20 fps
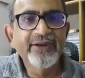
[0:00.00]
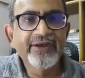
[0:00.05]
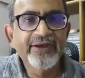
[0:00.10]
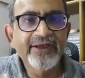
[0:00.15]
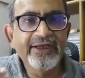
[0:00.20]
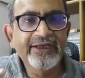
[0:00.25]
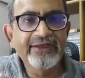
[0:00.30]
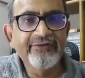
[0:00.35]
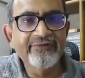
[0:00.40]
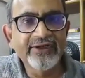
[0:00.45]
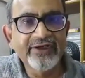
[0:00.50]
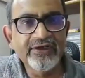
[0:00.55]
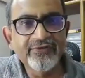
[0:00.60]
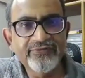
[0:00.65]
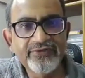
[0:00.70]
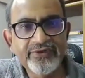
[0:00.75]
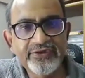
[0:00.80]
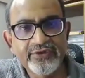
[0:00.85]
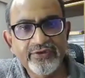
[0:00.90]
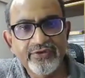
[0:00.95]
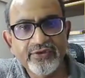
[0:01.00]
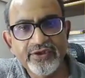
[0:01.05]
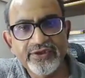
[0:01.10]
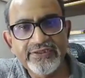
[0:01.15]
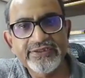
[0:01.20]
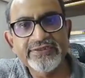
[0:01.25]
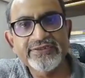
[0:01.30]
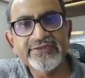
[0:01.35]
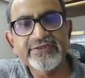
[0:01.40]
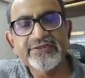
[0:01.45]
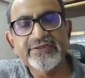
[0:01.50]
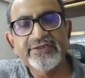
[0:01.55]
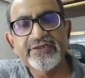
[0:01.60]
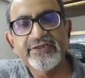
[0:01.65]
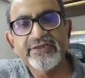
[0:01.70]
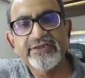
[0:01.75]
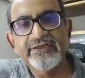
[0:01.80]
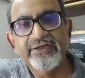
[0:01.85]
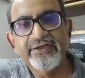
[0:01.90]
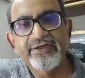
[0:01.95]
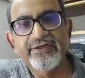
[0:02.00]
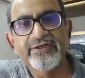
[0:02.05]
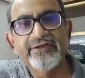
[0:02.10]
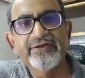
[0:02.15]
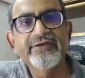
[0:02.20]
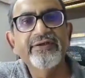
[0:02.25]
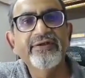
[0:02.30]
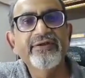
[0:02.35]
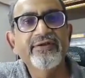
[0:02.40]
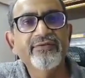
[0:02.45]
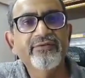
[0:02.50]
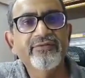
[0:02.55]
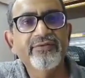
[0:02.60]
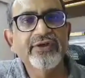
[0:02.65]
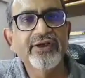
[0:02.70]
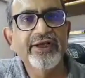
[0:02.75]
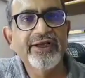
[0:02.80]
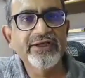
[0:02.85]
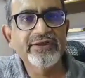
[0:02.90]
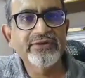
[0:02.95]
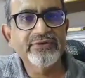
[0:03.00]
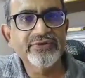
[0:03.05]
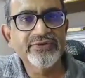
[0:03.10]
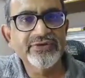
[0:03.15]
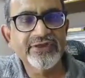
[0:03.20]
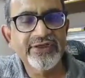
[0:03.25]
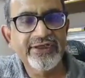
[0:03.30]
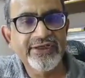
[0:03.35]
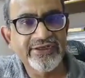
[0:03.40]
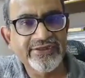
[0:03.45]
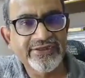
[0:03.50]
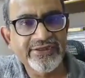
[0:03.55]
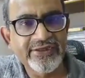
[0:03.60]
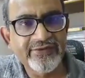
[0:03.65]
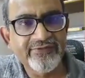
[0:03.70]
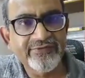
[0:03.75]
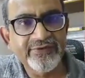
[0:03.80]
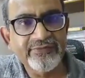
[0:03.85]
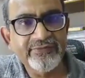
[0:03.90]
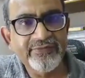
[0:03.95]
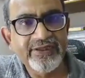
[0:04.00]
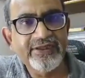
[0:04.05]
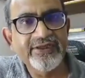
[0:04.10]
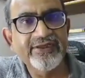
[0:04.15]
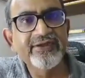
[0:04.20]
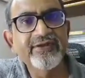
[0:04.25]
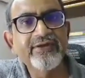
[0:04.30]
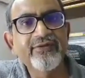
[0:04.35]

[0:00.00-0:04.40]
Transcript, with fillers: any one of the urologists in here would like to screen share with me,